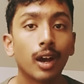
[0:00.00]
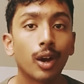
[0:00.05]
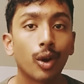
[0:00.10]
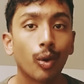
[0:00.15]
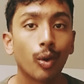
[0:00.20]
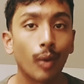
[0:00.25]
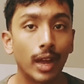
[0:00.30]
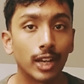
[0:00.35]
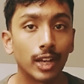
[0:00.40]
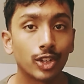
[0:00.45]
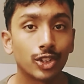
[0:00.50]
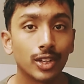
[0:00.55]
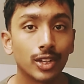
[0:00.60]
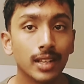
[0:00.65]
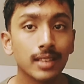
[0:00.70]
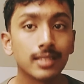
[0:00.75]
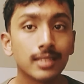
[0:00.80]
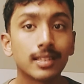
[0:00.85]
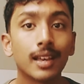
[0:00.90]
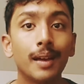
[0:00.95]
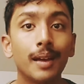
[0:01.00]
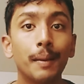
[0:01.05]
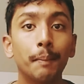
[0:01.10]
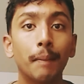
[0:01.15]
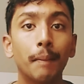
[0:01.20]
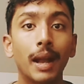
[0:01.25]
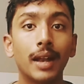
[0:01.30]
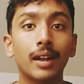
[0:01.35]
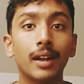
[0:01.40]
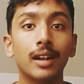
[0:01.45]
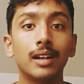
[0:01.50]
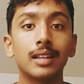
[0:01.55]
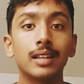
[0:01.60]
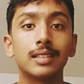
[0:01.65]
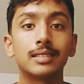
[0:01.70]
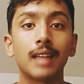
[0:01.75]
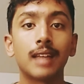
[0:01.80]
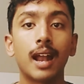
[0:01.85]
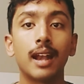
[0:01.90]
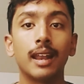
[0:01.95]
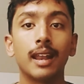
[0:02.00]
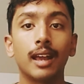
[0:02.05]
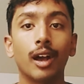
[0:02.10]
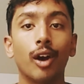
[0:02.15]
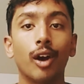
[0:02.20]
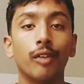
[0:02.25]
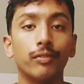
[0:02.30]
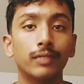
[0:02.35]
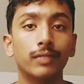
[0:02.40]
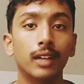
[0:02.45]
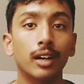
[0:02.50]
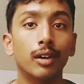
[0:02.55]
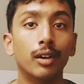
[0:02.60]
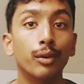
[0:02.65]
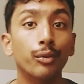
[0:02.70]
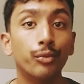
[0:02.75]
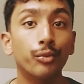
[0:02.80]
questions, better understanding of the